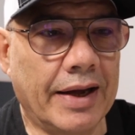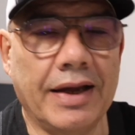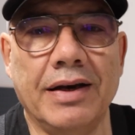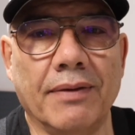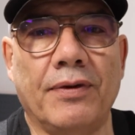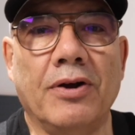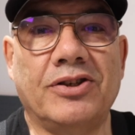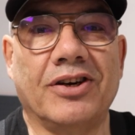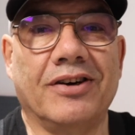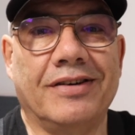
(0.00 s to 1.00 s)
In the
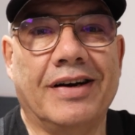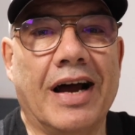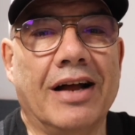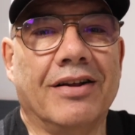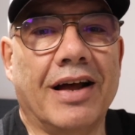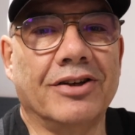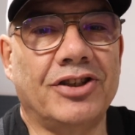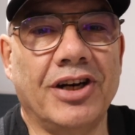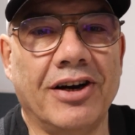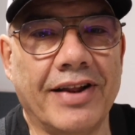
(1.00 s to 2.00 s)
future, I'll
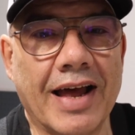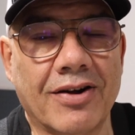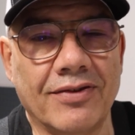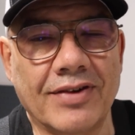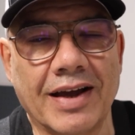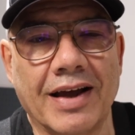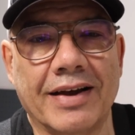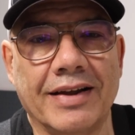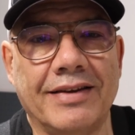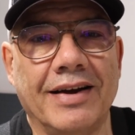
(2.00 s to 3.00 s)
share that because I
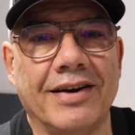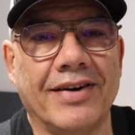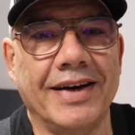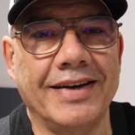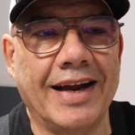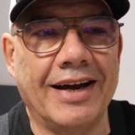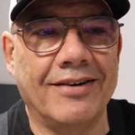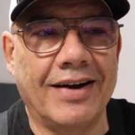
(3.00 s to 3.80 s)
can tell you right now,